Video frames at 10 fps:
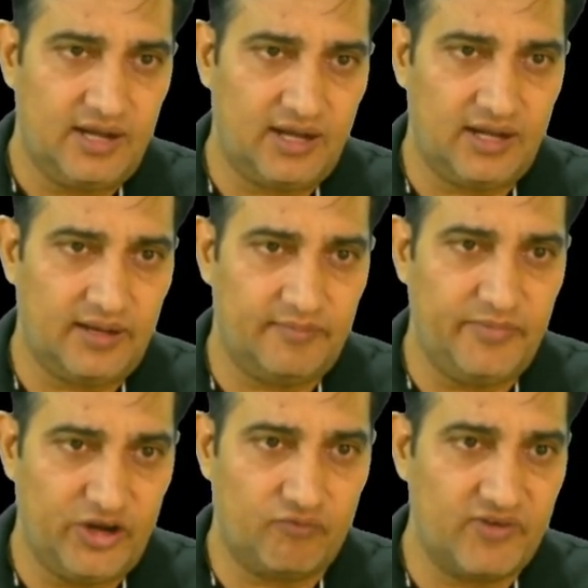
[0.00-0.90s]

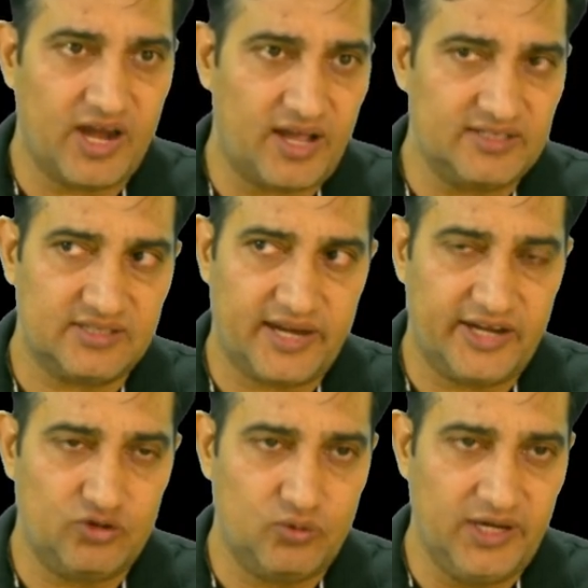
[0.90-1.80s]
made of glass,
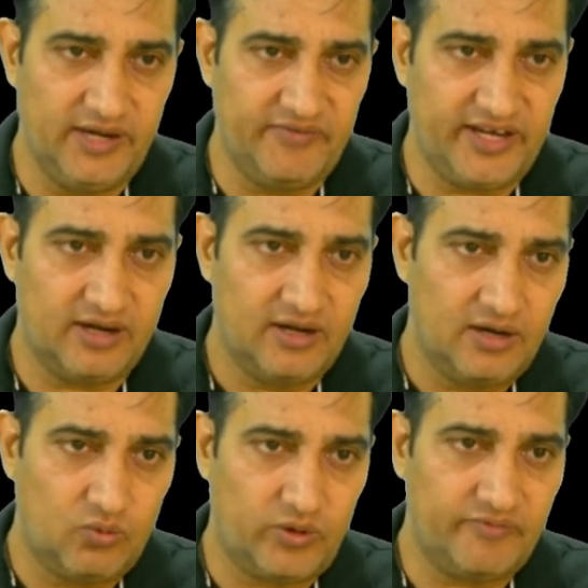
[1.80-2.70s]
and you leave it,
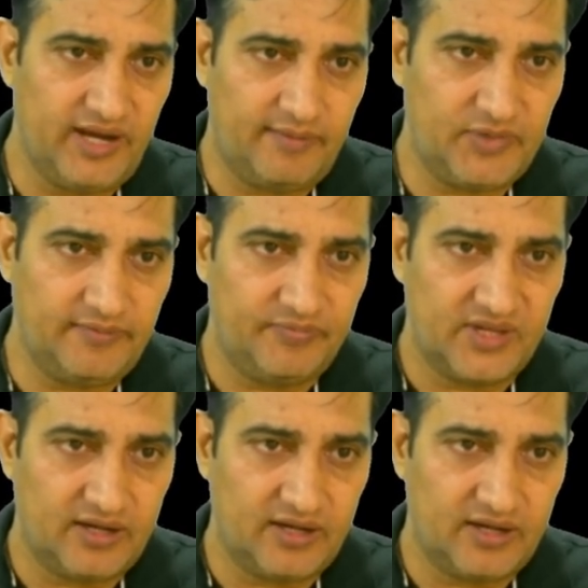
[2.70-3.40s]
what will happen?